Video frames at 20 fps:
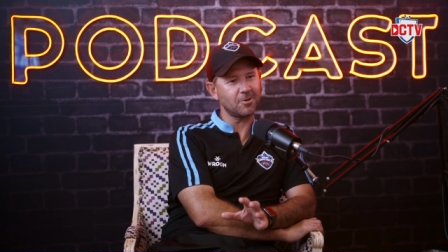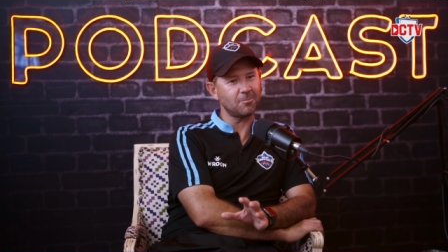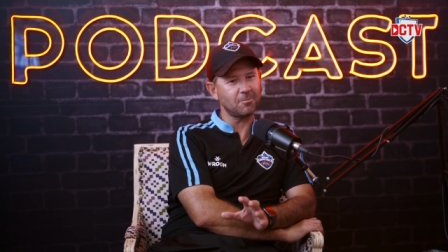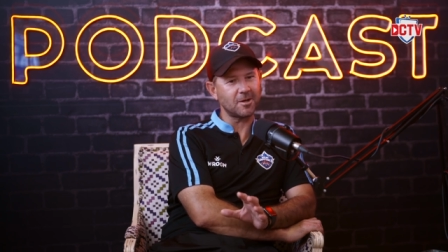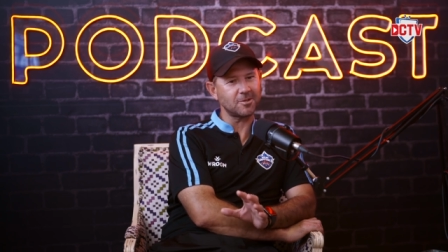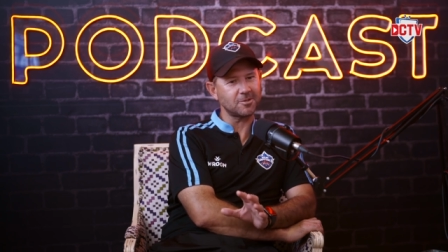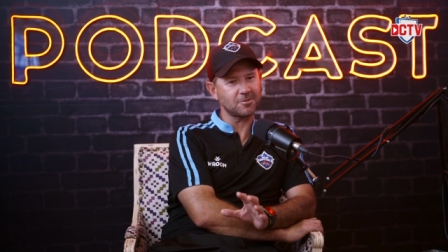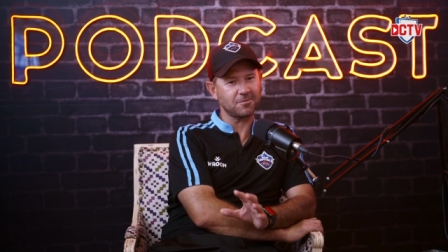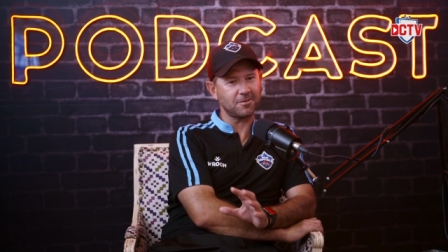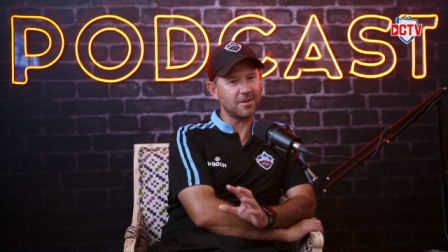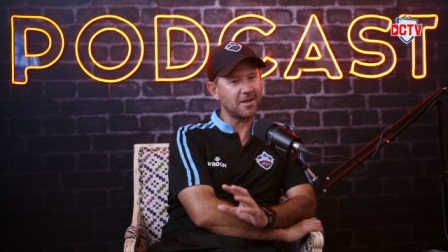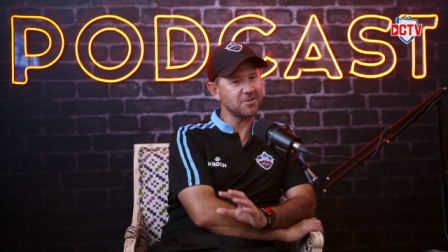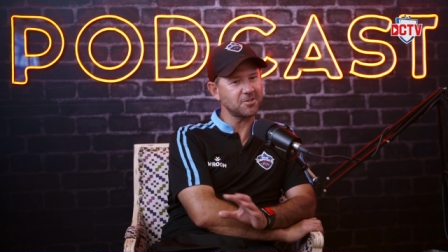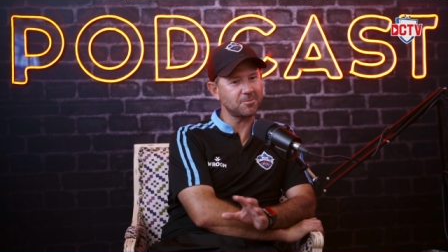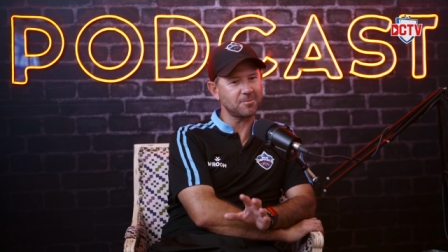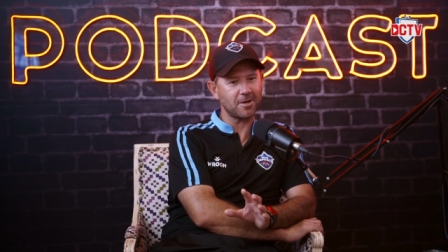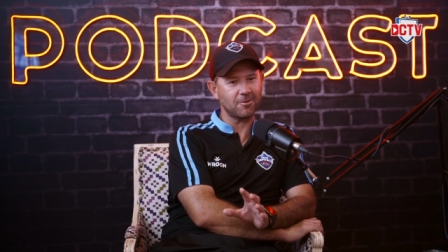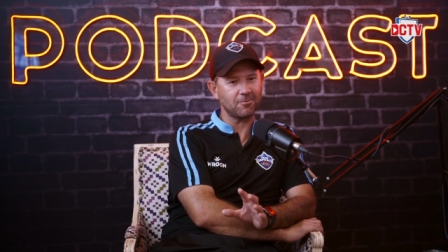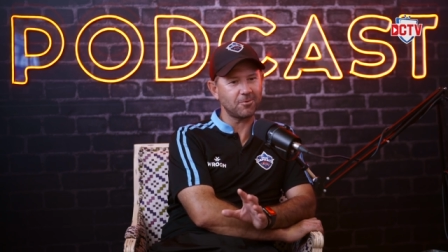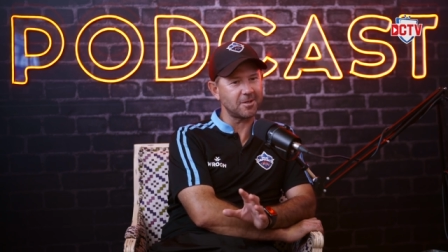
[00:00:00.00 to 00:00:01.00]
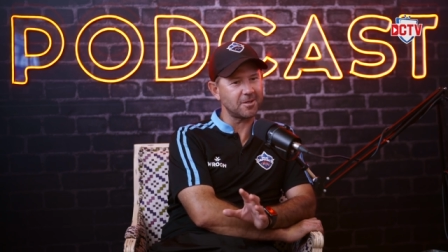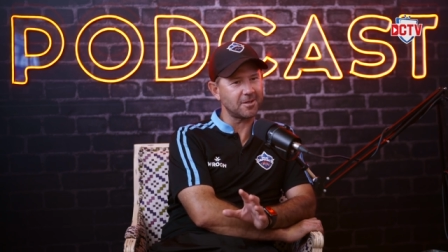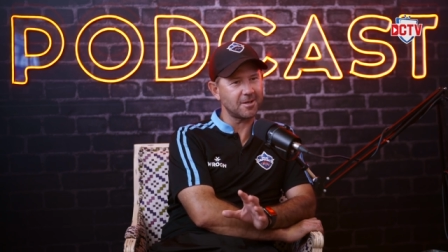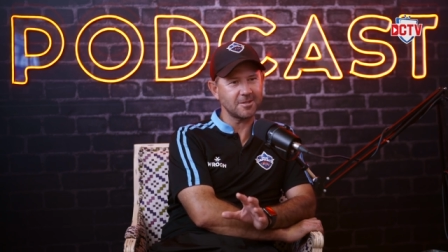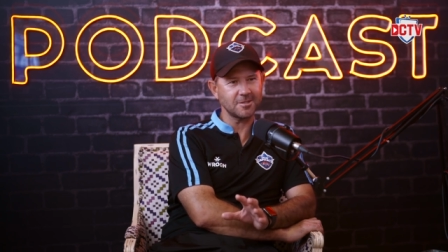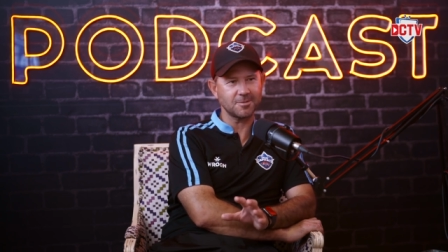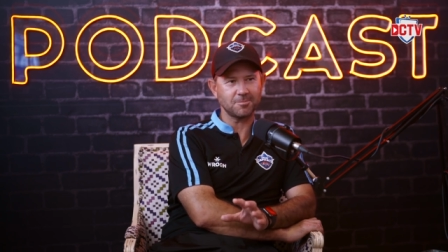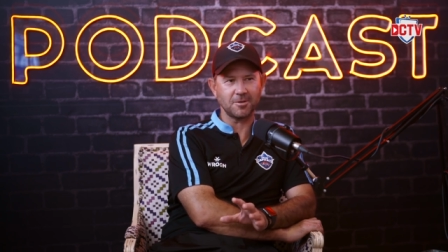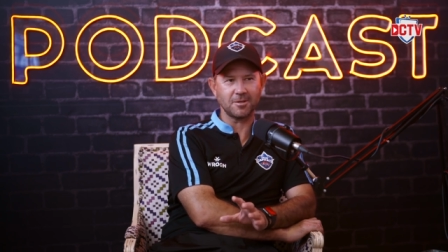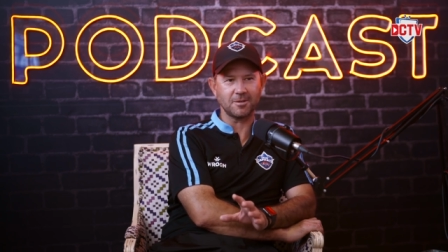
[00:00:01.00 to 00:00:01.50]
not much flash about what he
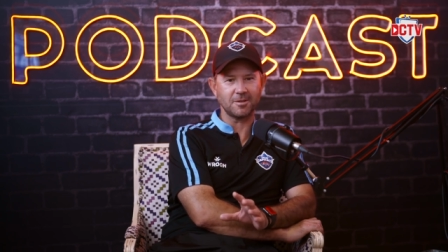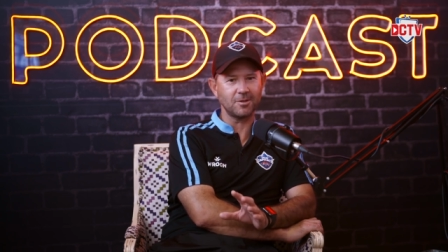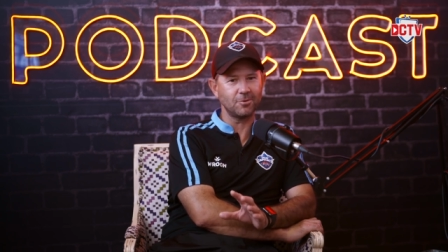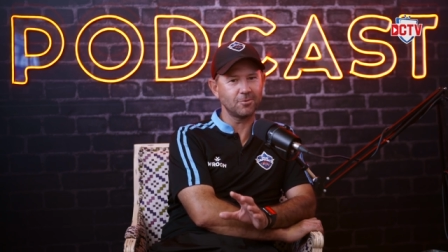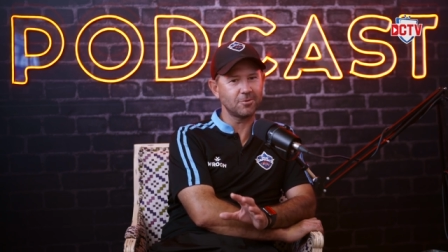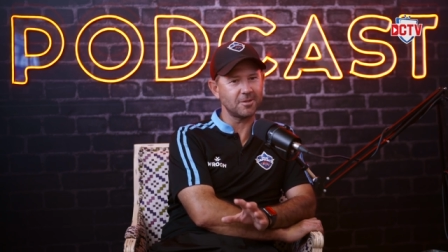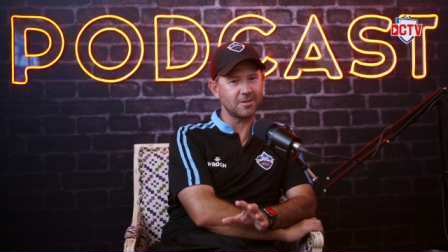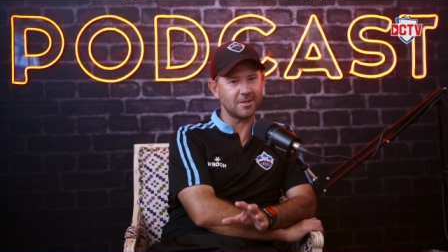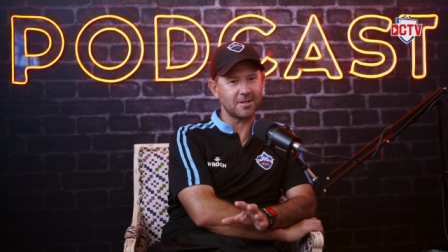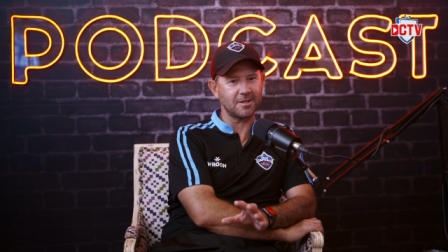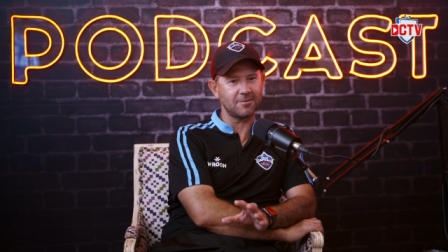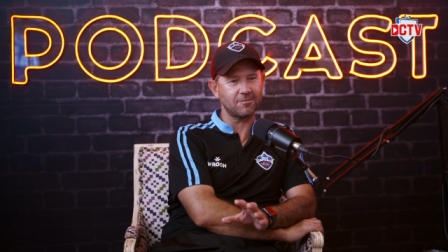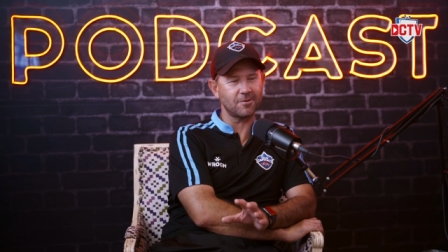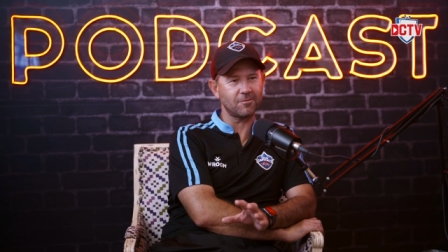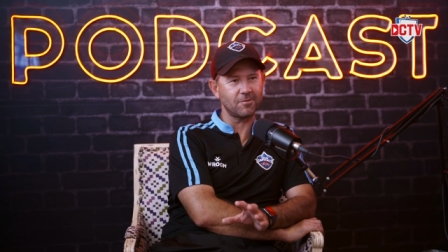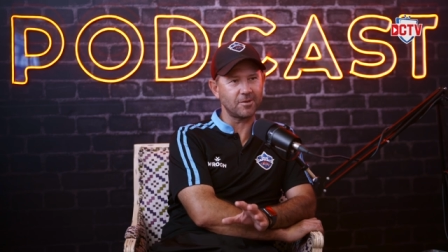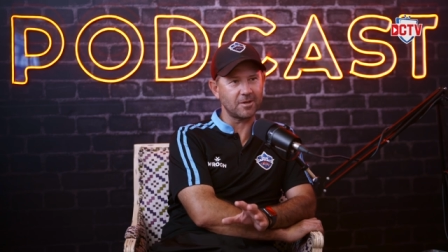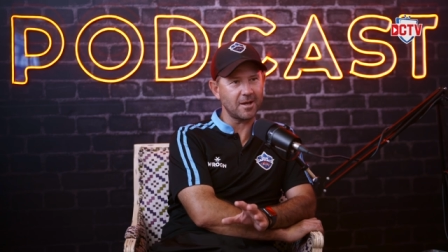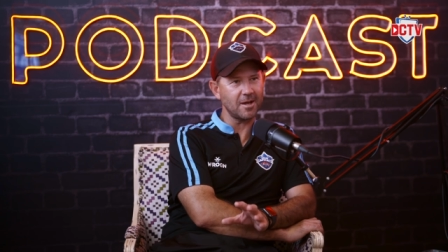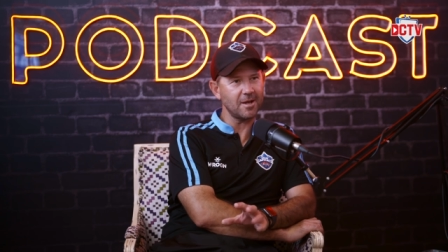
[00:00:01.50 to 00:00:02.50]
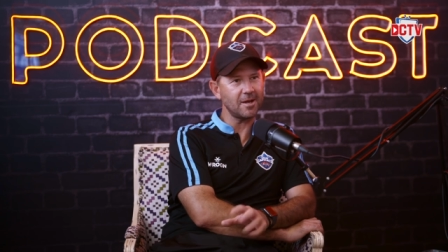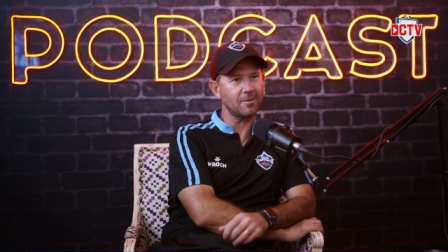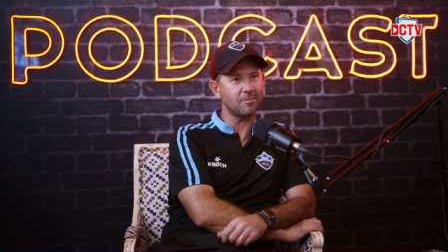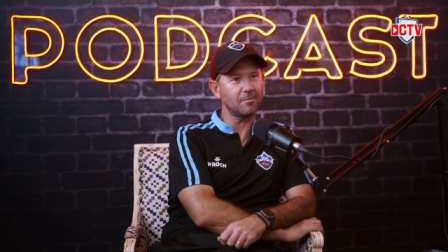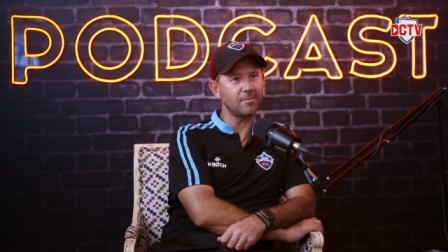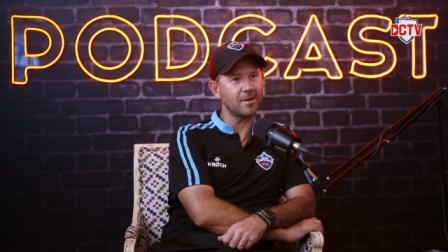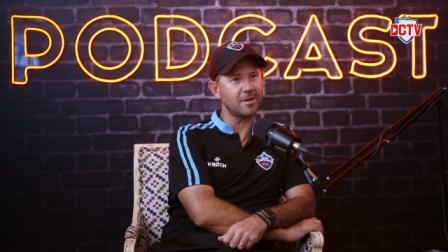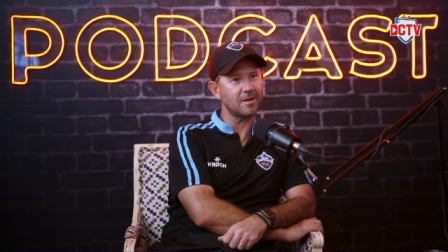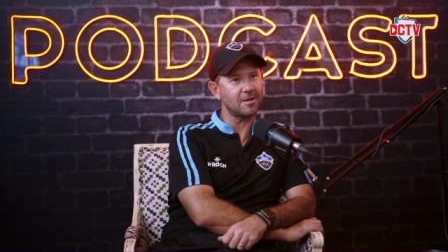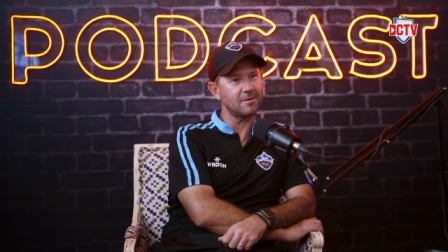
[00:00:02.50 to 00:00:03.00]
does, but you look at the end of every
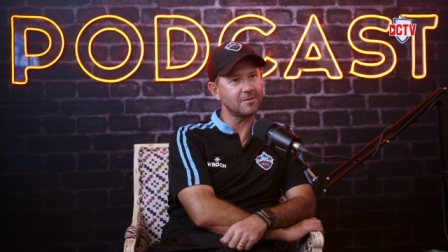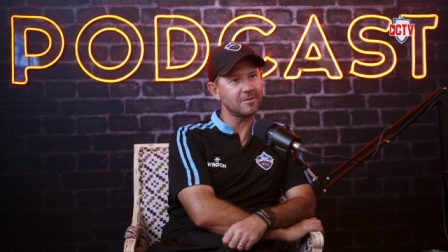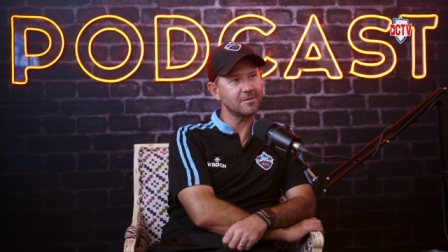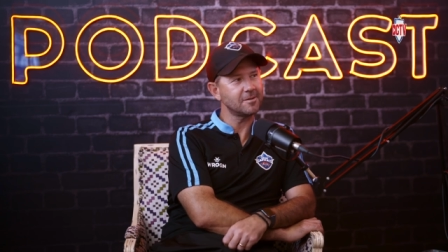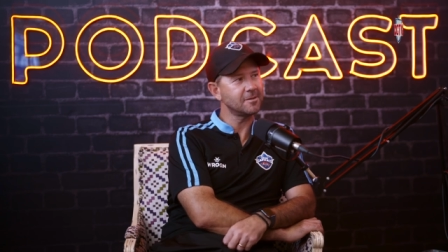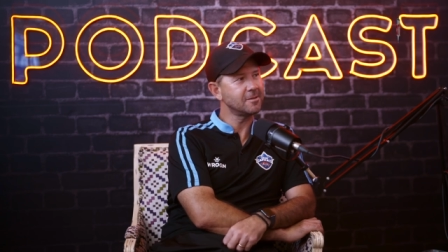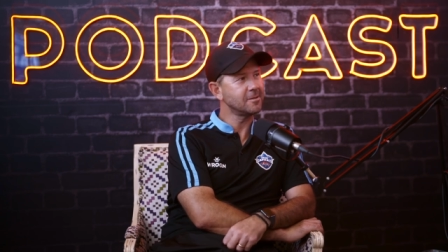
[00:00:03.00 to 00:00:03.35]
game and